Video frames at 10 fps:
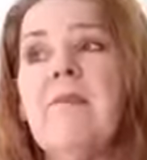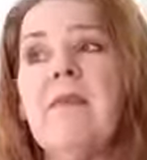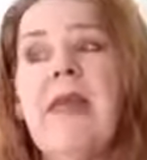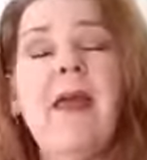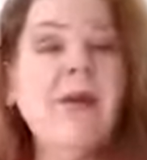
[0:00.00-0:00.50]

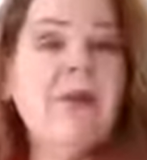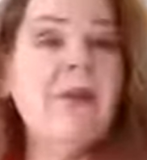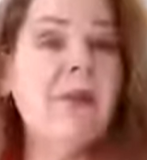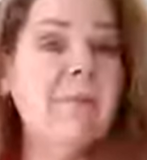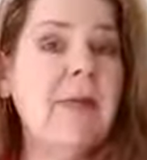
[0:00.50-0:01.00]
Carrots
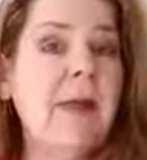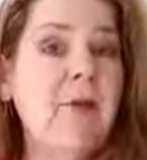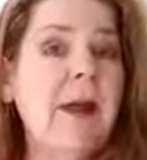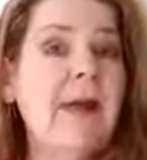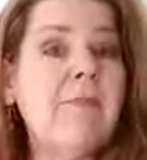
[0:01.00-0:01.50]
can be
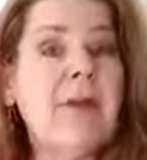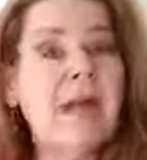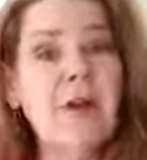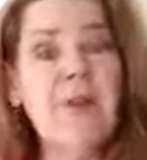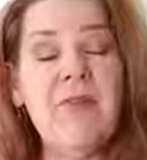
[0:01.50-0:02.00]
great, but
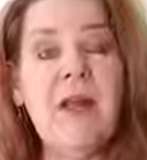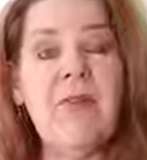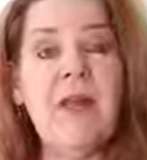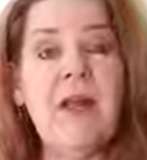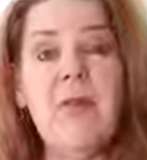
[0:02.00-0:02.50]
carrots have a
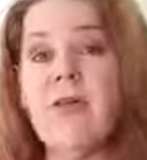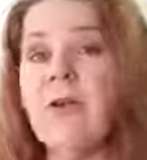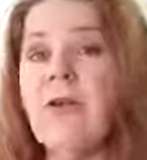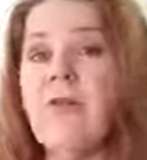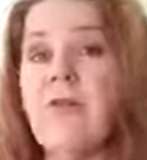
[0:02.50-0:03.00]
lot of
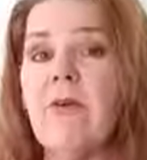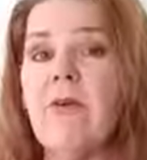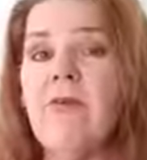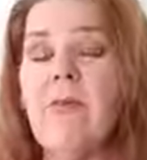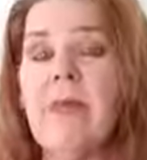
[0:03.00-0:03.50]
sugar, so it
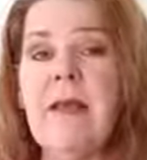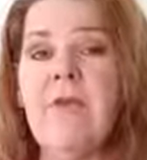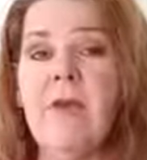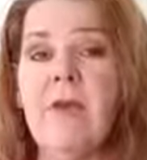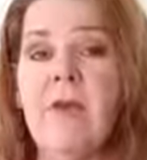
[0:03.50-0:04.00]
just
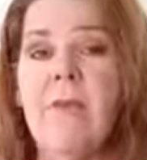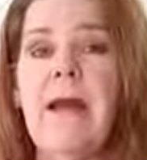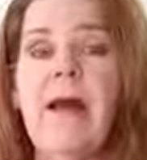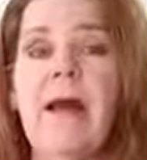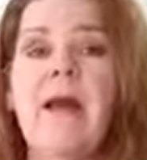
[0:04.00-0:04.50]
depends on your
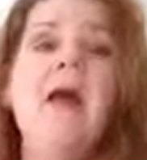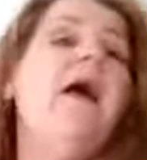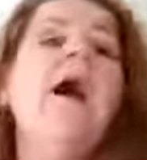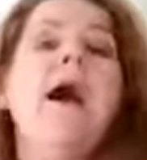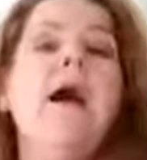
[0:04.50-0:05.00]
pet.
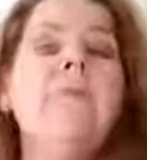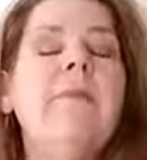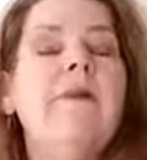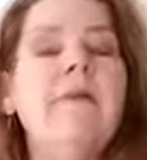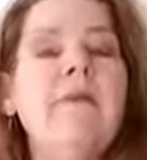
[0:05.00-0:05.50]

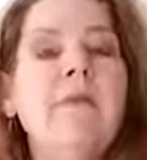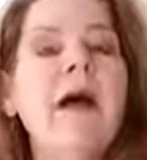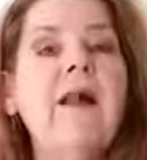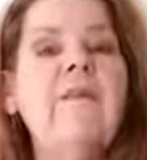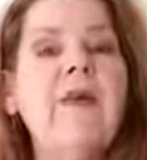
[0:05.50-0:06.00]
But there are a
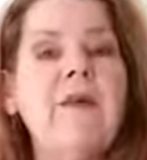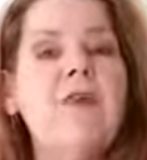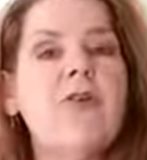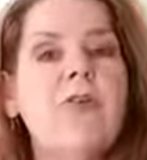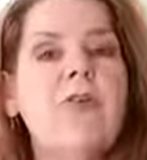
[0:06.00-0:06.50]
lot of
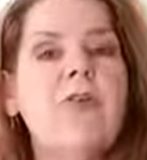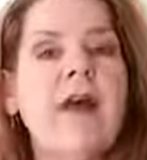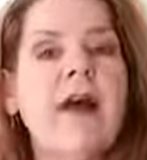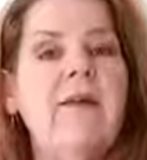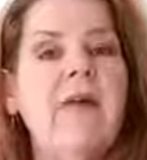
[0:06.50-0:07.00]
vegetables
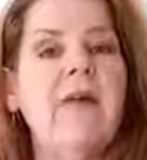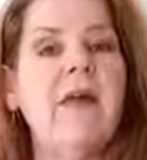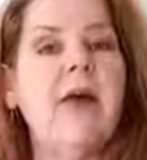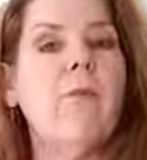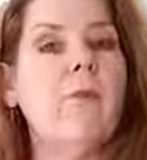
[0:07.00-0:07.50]
out there
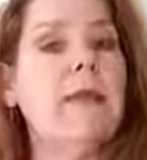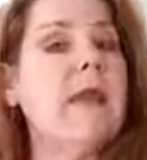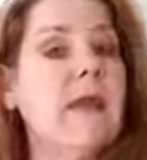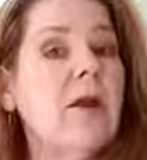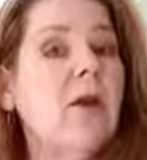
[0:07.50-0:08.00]
that would
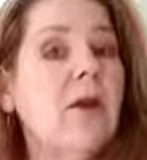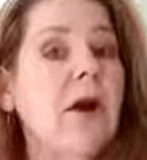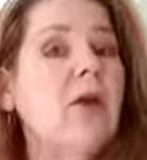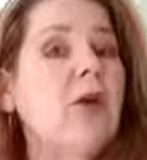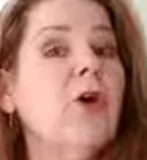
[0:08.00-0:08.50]
be,
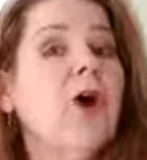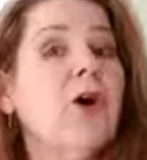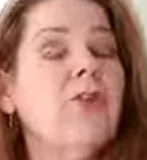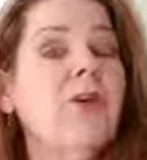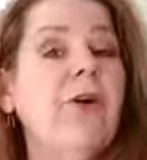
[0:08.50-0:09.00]
a good
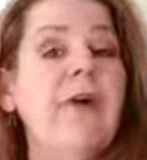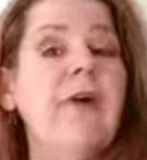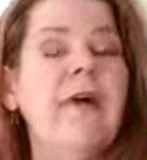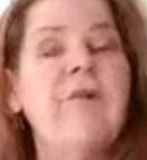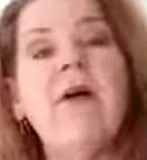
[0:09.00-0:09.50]
alternative.